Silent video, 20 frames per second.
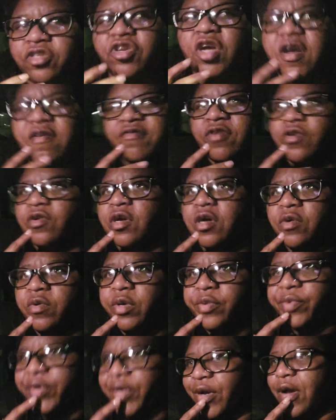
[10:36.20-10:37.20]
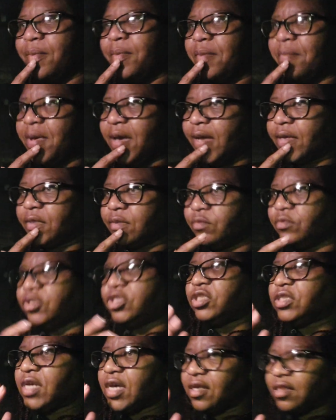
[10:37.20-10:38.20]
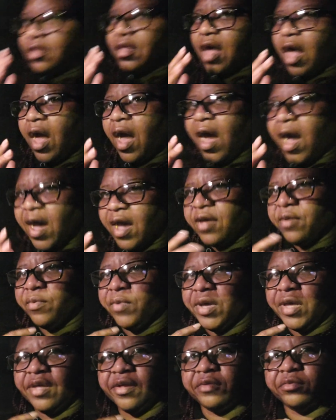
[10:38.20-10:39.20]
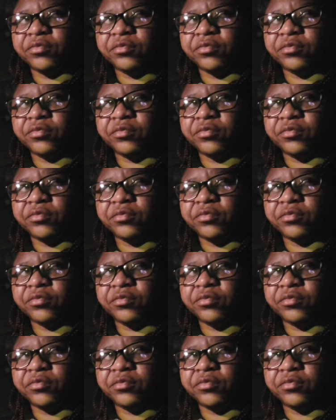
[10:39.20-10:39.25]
drive local when we're coming back. We take the highway